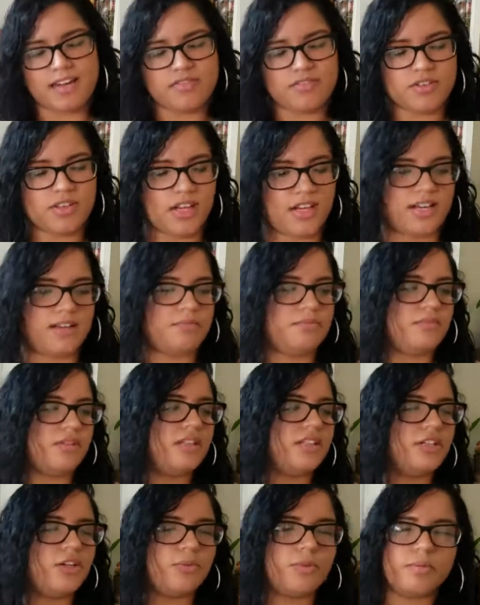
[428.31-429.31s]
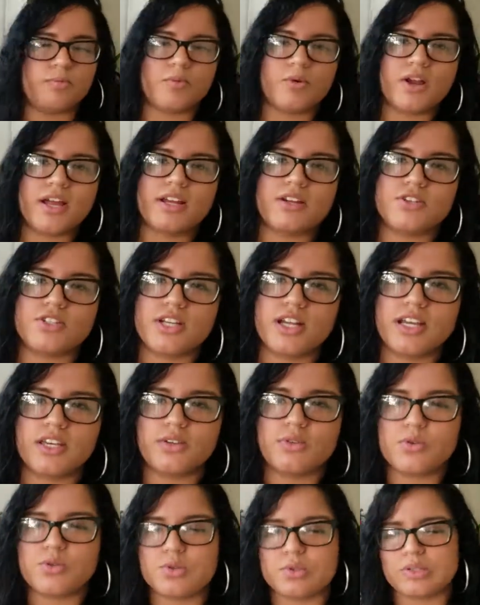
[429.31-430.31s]
I feel like I'm a little bit more
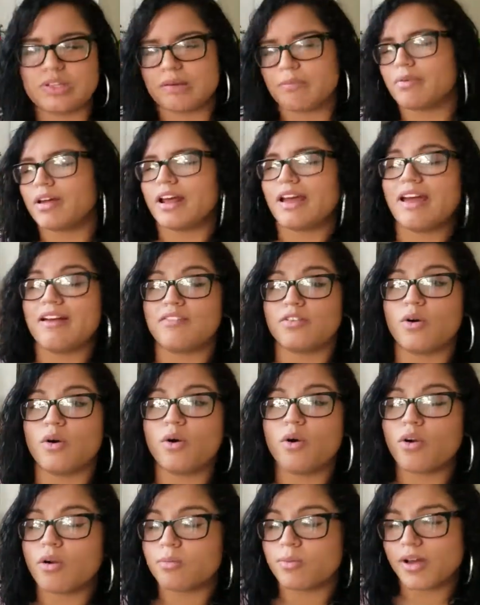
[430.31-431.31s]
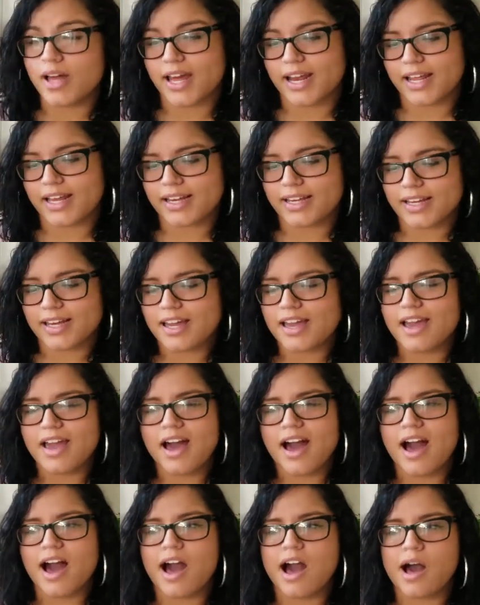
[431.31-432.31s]
energetic usually, but I have a horrible headache,
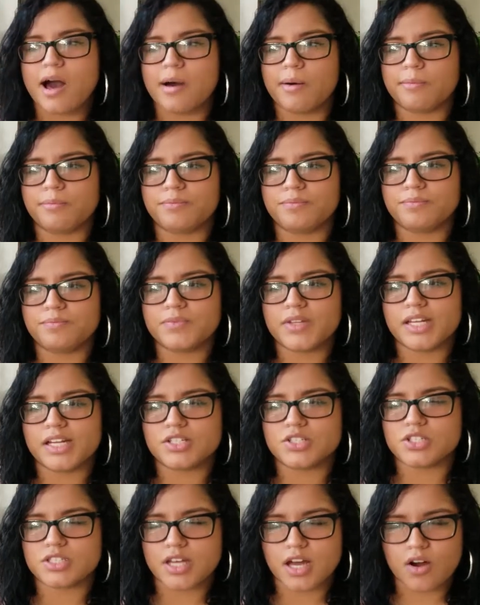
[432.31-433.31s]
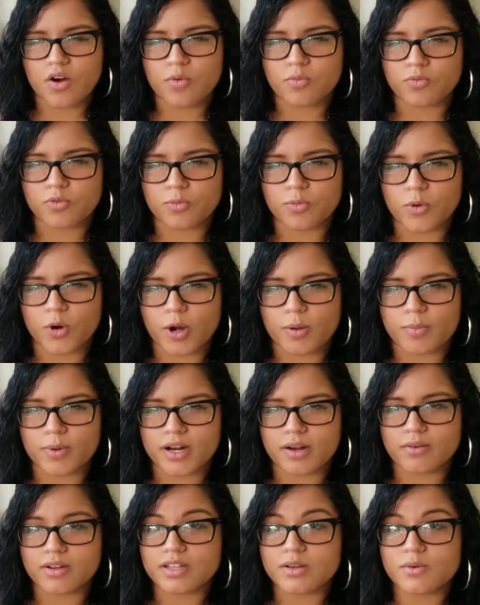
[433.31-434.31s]
um, and I just got home from work. But
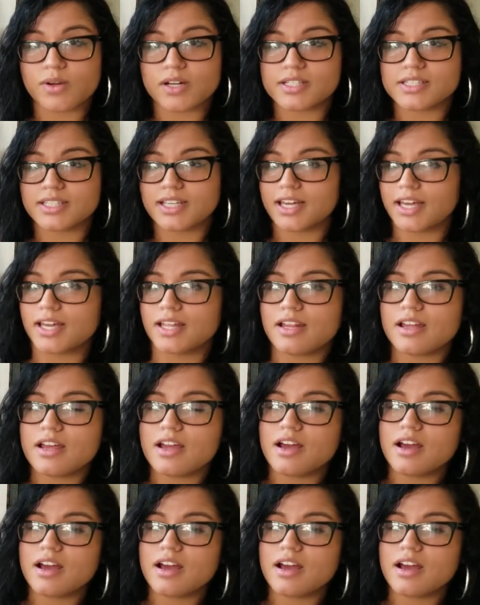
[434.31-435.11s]
I really wanted to get